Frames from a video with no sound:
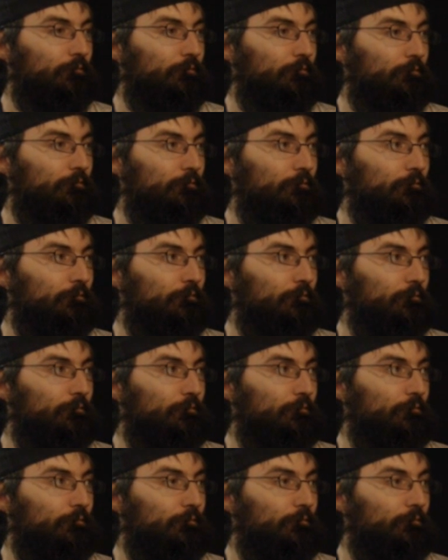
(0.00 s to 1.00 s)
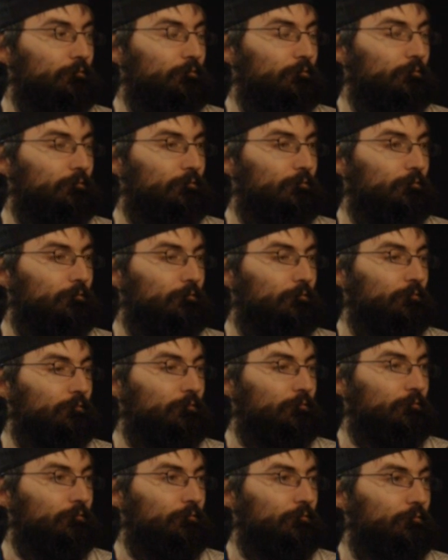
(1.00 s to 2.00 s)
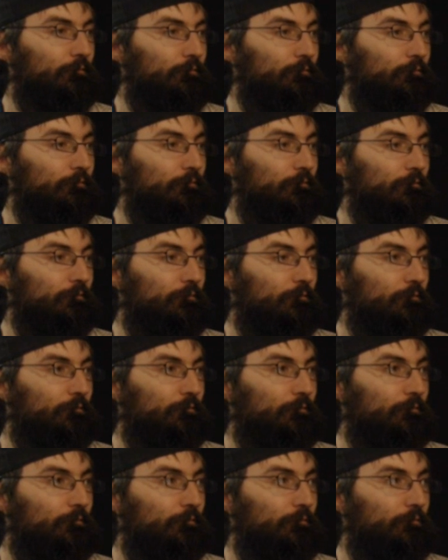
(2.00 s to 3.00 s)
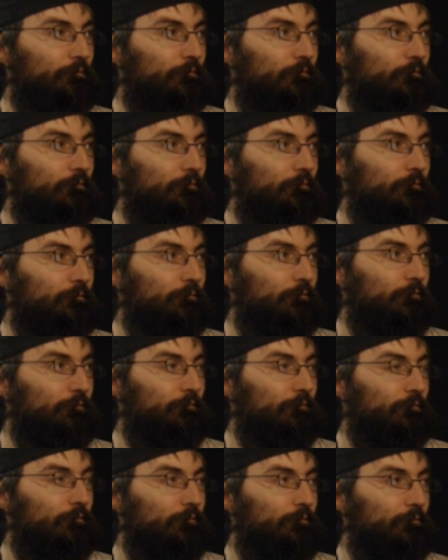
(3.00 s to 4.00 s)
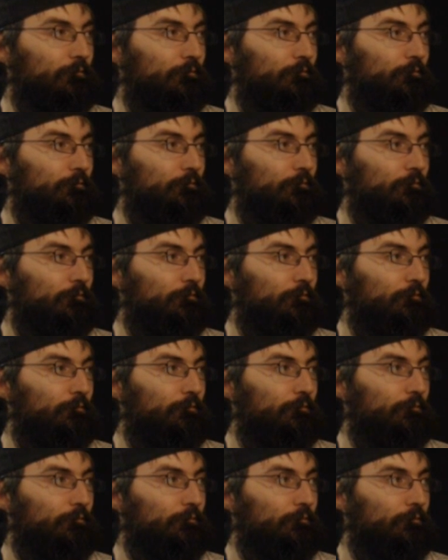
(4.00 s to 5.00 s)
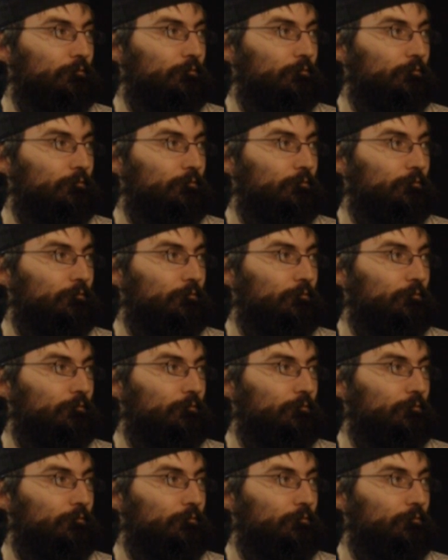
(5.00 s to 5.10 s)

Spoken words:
The person shown says nothing.